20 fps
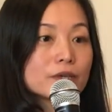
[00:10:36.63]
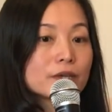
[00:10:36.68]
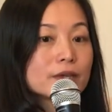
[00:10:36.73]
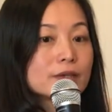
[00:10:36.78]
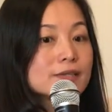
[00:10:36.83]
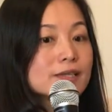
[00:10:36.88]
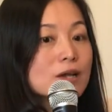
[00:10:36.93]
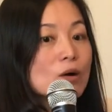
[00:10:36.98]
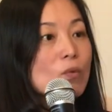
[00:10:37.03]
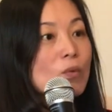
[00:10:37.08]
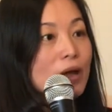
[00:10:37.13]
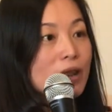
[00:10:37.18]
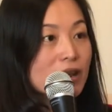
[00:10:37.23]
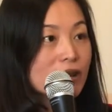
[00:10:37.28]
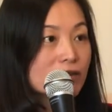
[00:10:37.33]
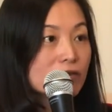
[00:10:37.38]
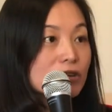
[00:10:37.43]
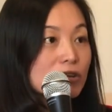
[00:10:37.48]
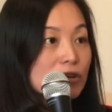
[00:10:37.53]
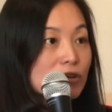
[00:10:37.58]
is that
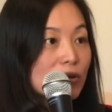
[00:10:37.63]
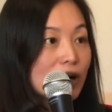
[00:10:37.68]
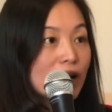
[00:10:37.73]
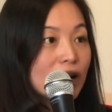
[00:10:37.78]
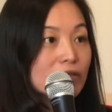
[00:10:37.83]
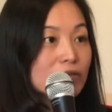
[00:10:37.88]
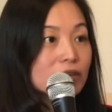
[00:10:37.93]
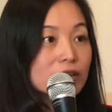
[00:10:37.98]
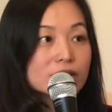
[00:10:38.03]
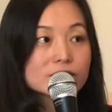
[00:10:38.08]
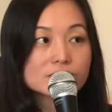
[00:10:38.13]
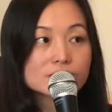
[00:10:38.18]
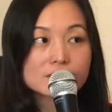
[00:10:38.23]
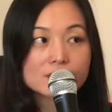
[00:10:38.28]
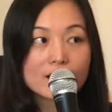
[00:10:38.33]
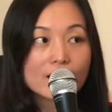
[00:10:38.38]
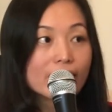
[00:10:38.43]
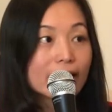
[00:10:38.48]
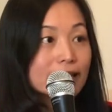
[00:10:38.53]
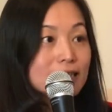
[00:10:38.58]
whenever you have these
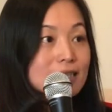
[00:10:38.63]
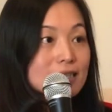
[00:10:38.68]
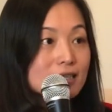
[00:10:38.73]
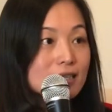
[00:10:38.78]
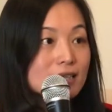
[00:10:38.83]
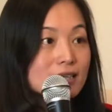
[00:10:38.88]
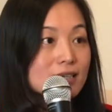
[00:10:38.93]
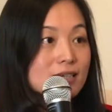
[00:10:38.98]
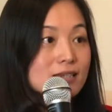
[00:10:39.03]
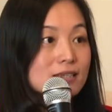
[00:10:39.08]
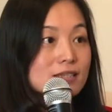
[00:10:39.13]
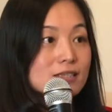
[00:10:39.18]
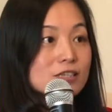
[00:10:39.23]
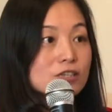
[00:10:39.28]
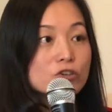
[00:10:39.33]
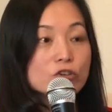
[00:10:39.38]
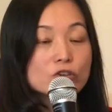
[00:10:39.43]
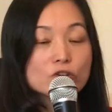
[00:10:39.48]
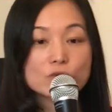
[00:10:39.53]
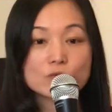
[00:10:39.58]
ideas,
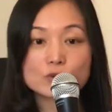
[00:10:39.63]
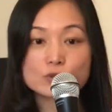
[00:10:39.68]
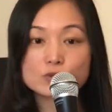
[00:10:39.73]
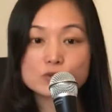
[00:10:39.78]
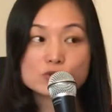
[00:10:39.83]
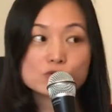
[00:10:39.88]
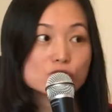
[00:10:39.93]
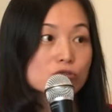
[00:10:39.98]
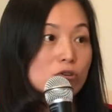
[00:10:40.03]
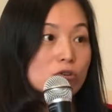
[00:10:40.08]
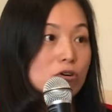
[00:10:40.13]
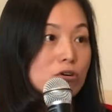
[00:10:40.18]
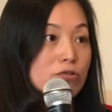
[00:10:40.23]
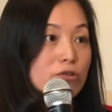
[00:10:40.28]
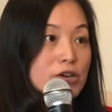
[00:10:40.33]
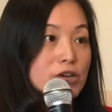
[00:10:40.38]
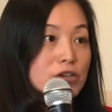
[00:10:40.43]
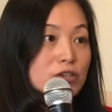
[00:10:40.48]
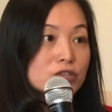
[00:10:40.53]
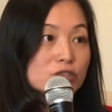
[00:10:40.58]
you know, with
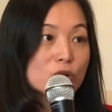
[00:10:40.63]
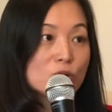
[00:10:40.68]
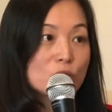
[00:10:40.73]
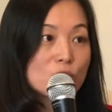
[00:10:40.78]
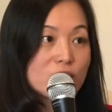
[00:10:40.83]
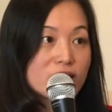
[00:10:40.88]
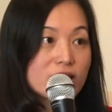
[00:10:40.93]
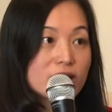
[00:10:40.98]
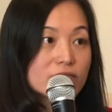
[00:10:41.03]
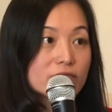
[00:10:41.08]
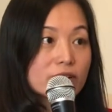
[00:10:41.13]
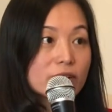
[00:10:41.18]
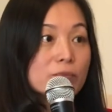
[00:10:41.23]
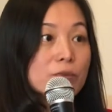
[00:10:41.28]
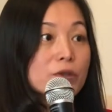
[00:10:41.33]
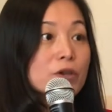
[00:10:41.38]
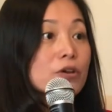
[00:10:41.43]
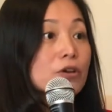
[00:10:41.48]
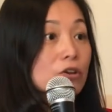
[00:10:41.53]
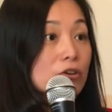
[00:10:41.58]
stories or whatever,
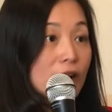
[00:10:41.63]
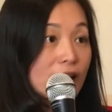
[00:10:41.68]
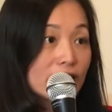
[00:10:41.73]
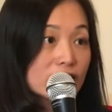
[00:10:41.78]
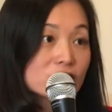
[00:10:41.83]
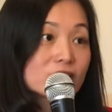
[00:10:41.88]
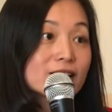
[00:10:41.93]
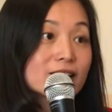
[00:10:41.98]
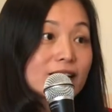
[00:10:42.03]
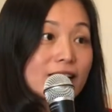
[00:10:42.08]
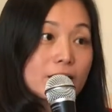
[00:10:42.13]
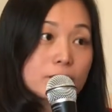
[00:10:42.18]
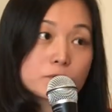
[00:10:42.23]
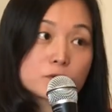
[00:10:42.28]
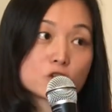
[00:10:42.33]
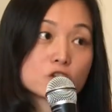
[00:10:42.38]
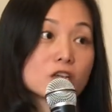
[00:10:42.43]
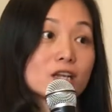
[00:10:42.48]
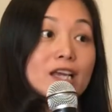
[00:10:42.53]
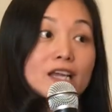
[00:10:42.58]
you actually
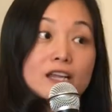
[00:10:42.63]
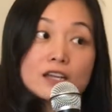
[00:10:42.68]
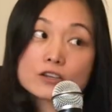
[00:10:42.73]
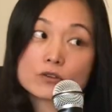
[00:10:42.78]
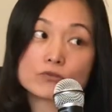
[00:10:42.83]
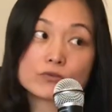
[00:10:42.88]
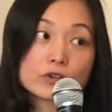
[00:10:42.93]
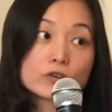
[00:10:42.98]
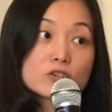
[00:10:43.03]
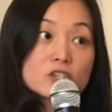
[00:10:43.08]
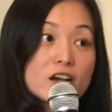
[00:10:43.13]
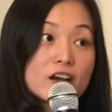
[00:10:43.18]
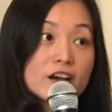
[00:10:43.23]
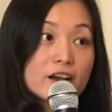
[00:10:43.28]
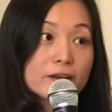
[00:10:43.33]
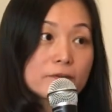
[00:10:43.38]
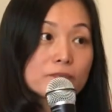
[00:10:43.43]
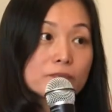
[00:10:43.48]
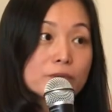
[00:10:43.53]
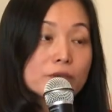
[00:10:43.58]
capture it in the real
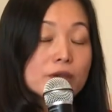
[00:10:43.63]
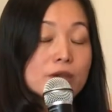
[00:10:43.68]
time.